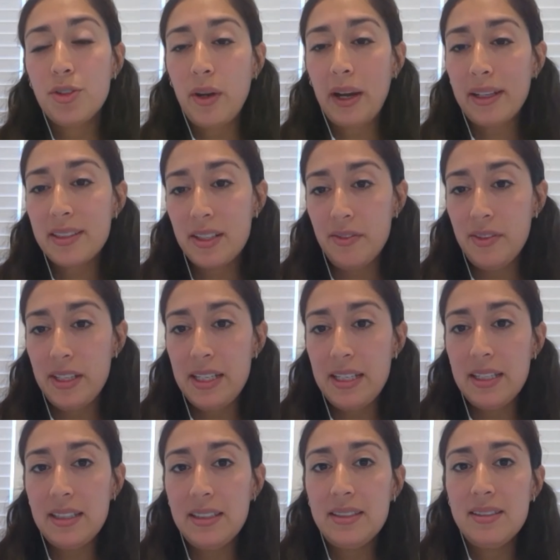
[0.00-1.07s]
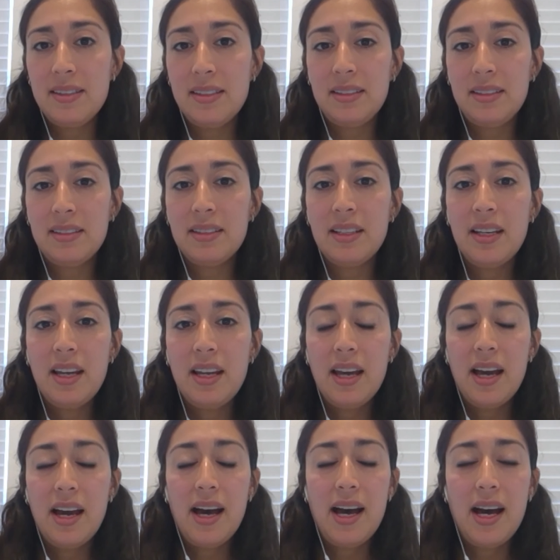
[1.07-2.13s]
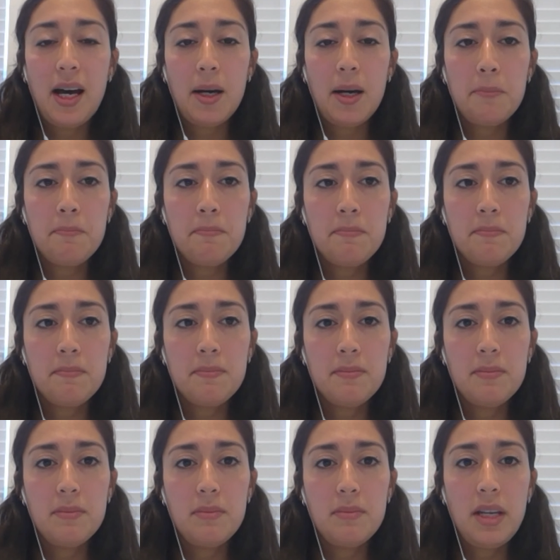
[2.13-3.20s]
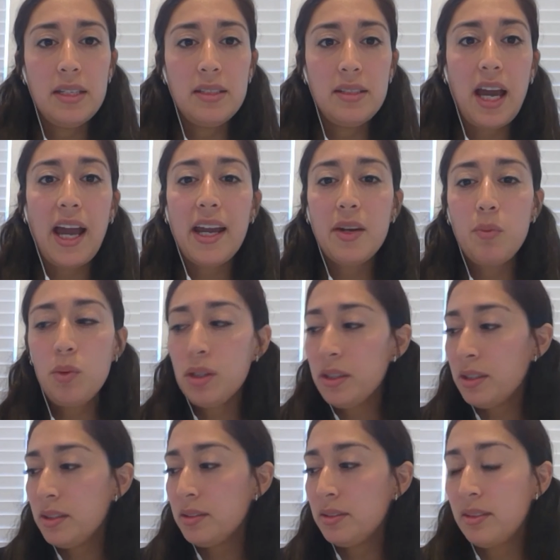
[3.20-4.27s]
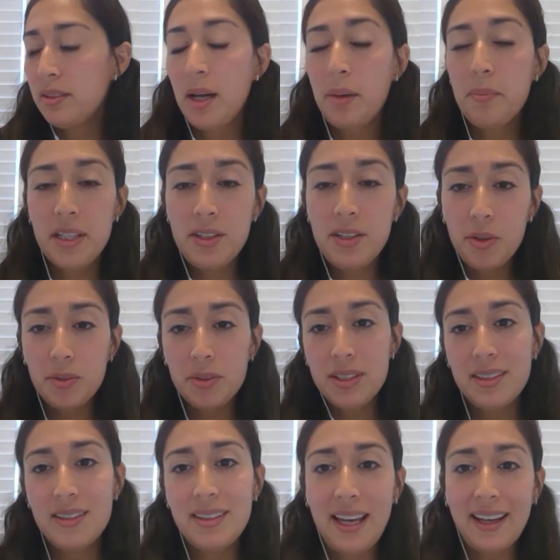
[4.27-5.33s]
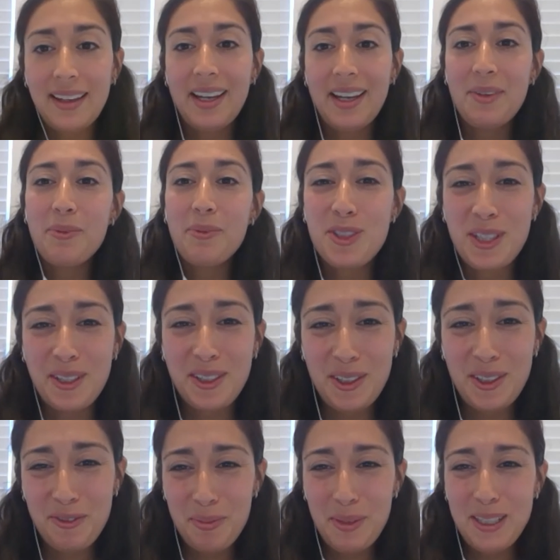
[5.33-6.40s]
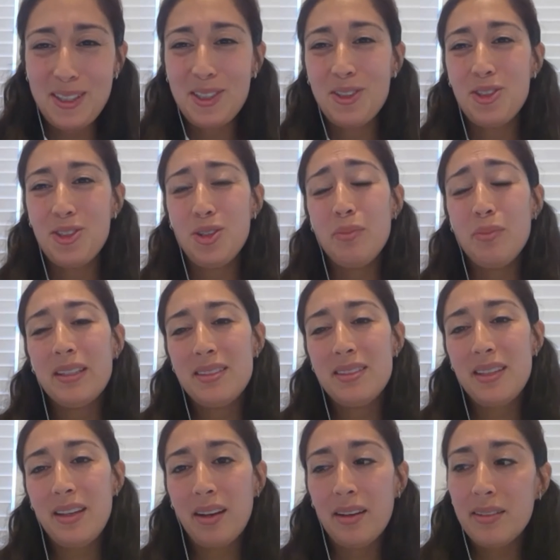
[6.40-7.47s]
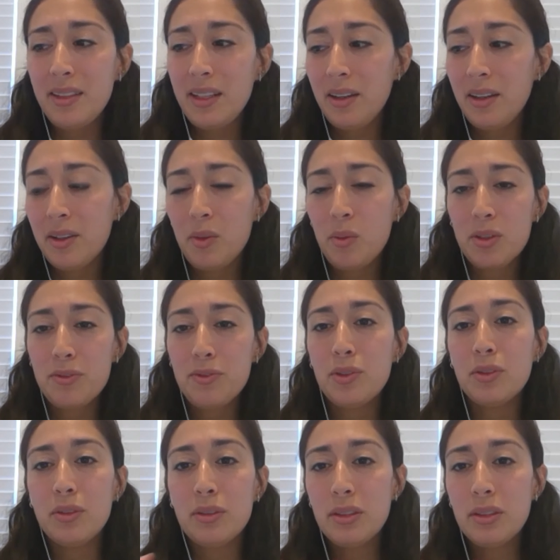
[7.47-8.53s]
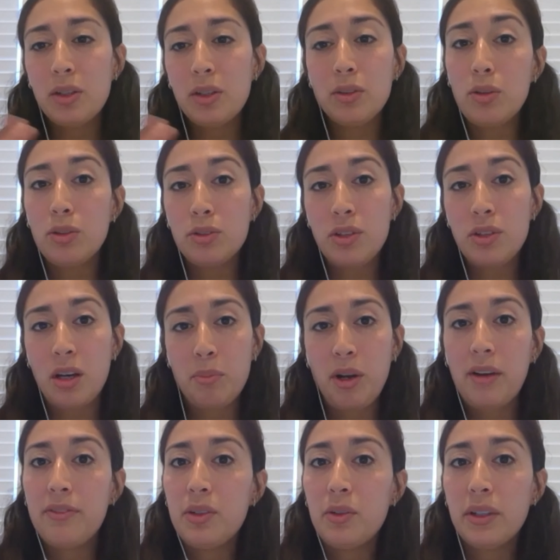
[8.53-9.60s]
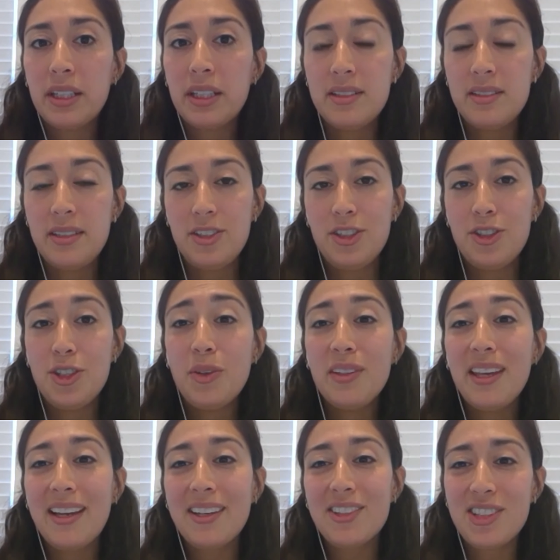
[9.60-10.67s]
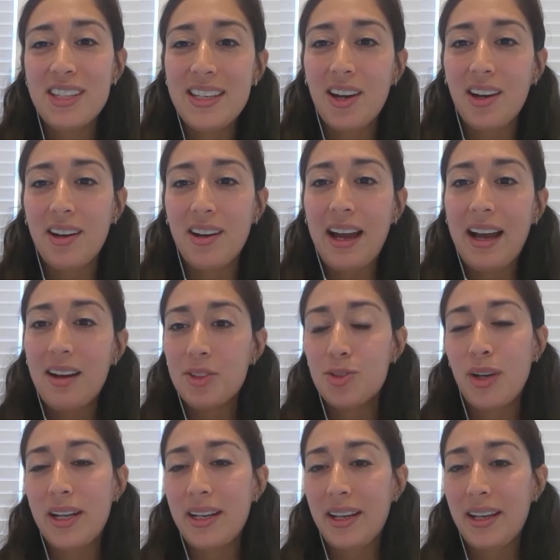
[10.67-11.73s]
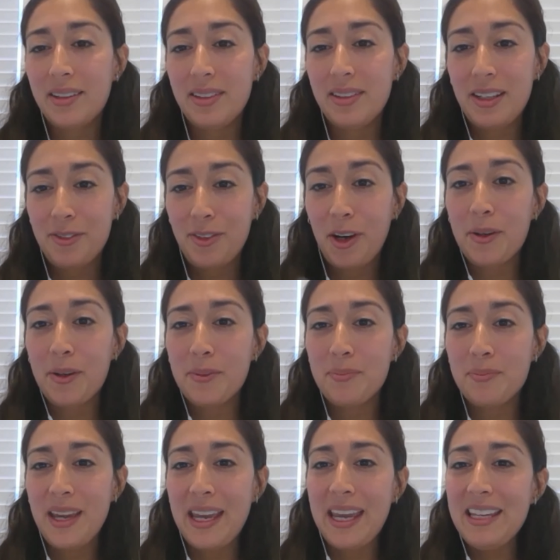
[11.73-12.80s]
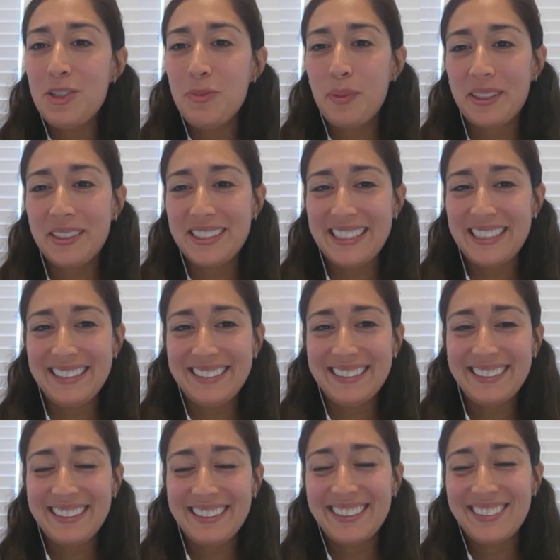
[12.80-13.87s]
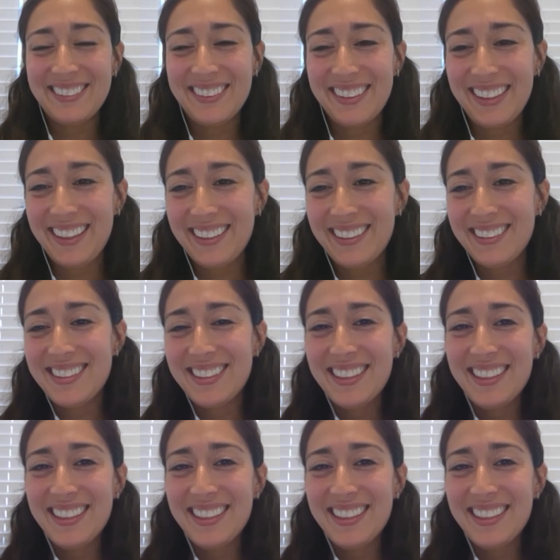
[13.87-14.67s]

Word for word: through activities and um, and I will, I'm going to note that I will share their information too, because they are, they are a wonderful, they're a local nonprofit organization too. And they actually are housed right out of our age building uh, at